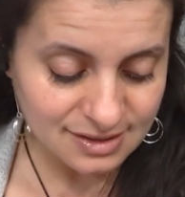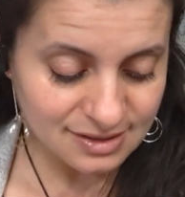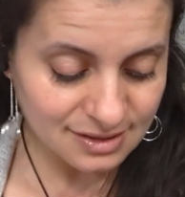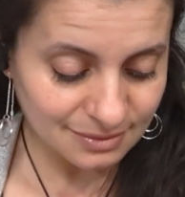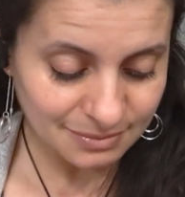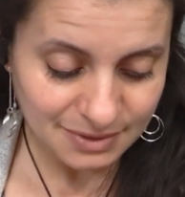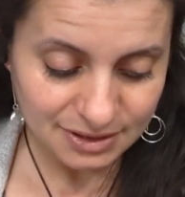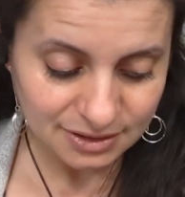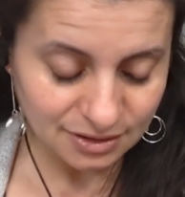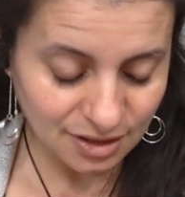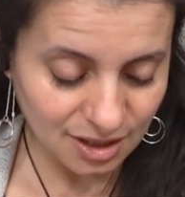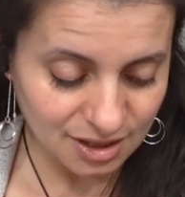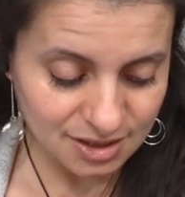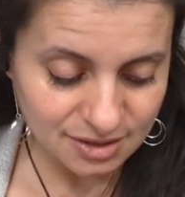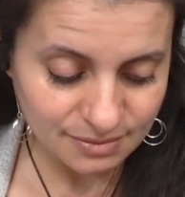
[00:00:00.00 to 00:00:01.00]
something
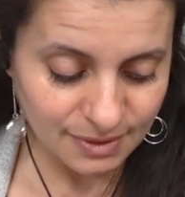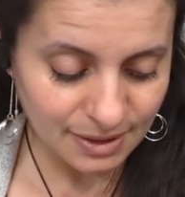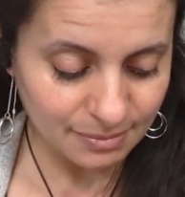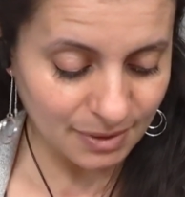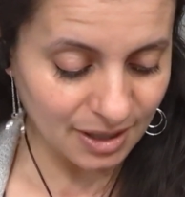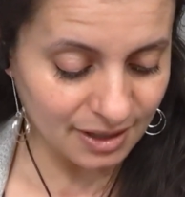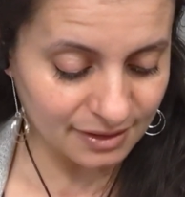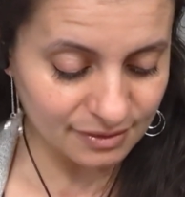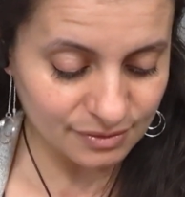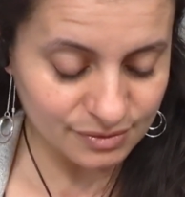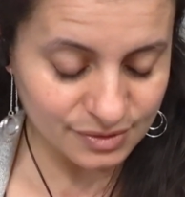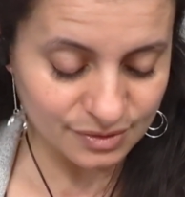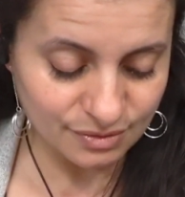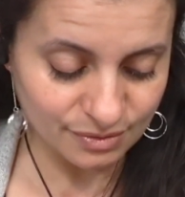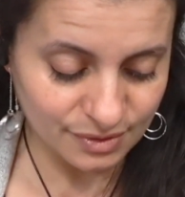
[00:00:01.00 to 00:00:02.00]
locked away behind
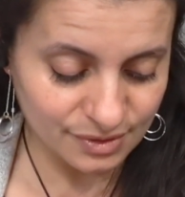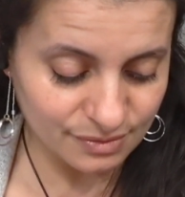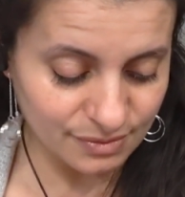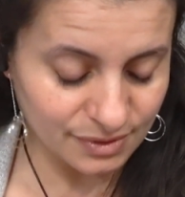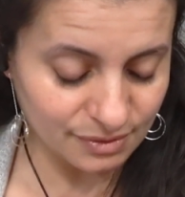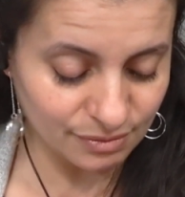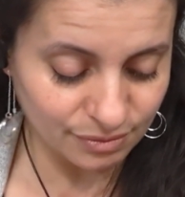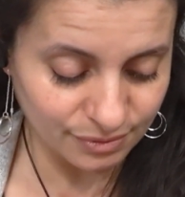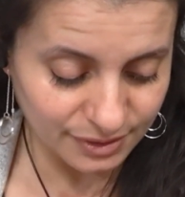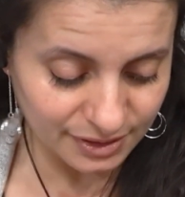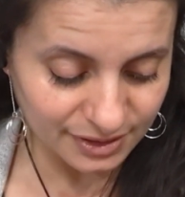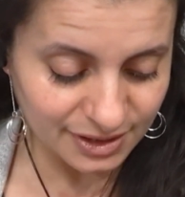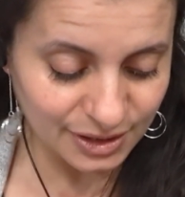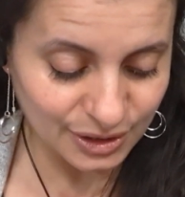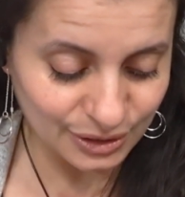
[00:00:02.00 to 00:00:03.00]
those doors with a
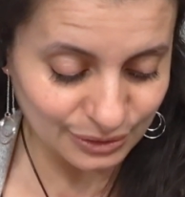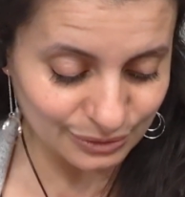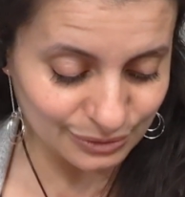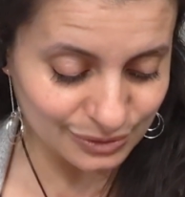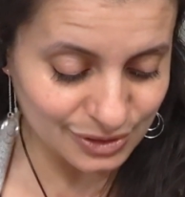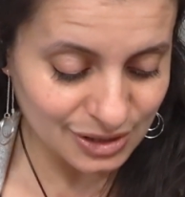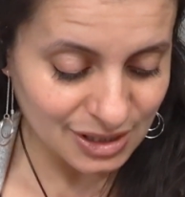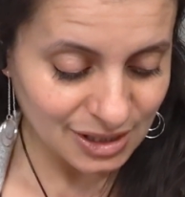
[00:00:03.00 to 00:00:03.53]
really huge,